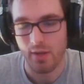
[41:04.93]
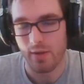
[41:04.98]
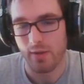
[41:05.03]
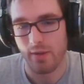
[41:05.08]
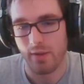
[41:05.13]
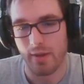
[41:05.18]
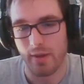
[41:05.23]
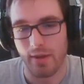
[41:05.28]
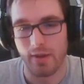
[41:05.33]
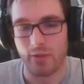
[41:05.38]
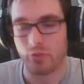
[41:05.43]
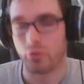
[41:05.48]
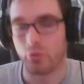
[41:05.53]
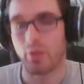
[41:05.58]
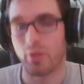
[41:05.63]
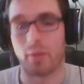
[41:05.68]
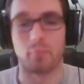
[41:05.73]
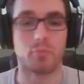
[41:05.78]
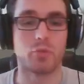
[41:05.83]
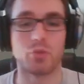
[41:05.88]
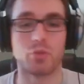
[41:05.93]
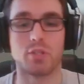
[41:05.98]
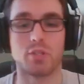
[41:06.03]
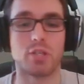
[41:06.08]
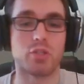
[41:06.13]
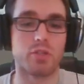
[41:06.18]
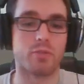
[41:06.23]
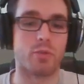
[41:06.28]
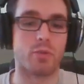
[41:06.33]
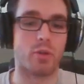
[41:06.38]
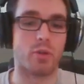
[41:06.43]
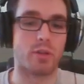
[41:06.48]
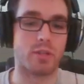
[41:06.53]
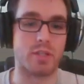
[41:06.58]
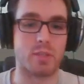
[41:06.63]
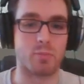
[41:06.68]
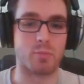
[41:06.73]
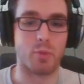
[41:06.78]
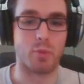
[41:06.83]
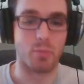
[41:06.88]
So essentially for all intents
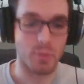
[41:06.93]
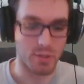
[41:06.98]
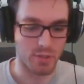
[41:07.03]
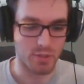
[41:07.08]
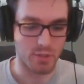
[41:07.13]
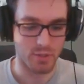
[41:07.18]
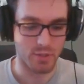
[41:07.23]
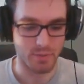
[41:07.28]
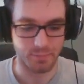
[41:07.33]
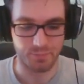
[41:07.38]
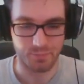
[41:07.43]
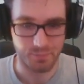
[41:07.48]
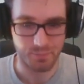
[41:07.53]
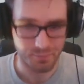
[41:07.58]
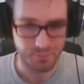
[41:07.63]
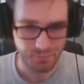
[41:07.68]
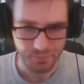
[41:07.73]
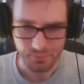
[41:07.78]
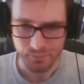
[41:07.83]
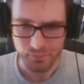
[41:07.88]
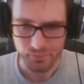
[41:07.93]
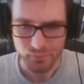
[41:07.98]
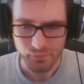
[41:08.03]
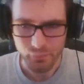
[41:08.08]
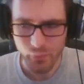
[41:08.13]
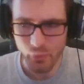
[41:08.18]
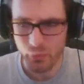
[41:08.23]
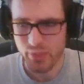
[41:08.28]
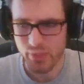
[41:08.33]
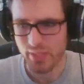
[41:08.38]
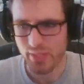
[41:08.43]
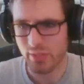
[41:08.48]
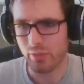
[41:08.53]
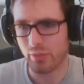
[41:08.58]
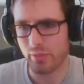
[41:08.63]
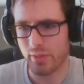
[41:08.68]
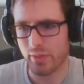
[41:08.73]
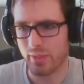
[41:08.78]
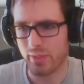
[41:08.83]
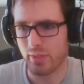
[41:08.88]
and purposes, we set the
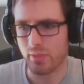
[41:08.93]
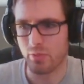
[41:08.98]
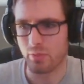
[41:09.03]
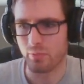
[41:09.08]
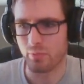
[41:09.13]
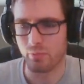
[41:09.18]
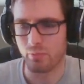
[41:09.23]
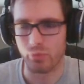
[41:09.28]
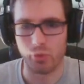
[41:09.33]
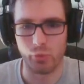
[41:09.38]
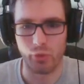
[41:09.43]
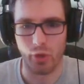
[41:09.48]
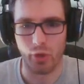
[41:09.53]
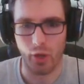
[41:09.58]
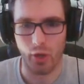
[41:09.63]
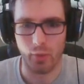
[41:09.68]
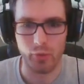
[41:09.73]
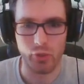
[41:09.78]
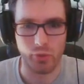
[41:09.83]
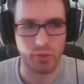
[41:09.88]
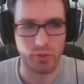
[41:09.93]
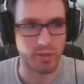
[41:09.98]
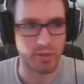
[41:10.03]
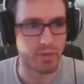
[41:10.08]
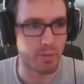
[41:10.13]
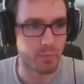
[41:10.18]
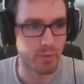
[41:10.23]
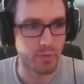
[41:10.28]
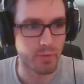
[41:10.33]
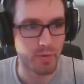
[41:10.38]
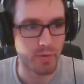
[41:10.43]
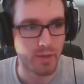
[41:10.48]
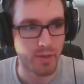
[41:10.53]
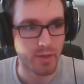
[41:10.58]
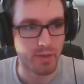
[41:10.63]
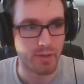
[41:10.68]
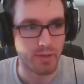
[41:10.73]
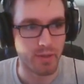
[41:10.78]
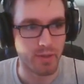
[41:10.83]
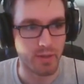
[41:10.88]
distance to an arbitrary number,
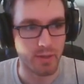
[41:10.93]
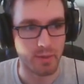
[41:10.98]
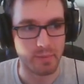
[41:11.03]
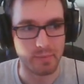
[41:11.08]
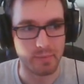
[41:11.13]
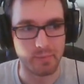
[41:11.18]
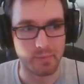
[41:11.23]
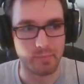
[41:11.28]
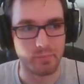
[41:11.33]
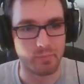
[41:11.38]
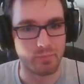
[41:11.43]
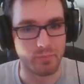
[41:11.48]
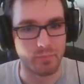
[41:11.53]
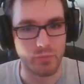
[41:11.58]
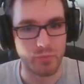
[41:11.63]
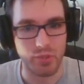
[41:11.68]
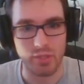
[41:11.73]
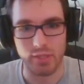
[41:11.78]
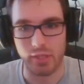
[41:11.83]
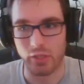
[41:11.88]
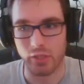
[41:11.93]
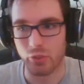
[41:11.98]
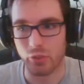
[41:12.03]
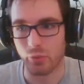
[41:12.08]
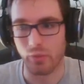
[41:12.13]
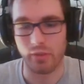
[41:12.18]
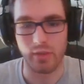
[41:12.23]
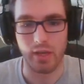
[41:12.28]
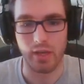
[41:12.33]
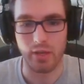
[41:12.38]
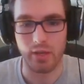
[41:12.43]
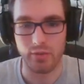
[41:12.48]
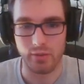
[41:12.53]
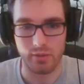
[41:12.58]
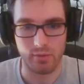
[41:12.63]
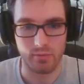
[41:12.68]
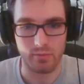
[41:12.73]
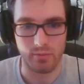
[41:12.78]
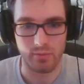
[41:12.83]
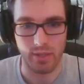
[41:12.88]
just set it to
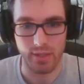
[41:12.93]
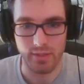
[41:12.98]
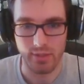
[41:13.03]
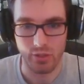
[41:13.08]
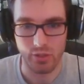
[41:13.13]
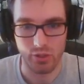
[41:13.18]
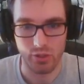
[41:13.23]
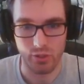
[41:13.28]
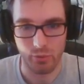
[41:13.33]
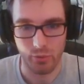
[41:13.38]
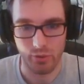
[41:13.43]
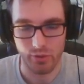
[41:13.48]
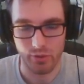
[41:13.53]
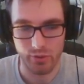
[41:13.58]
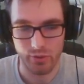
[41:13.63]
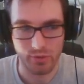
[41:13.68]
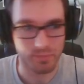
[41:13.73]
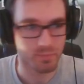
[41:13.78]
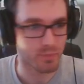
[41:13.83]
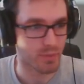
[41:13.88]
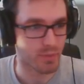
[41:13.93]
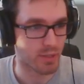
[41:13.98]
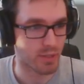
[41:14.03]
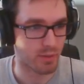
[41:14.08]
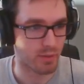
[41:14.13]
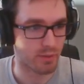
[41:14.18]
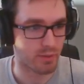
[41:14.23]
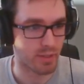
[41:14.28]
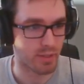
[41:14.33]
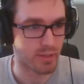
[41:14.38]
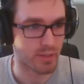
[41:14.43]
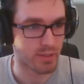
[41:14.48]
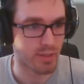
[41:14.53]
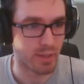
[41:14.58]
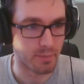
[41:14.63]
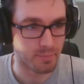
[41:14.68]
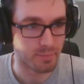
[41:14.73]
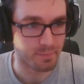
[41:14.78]
1,000, that essentially works. And that's that.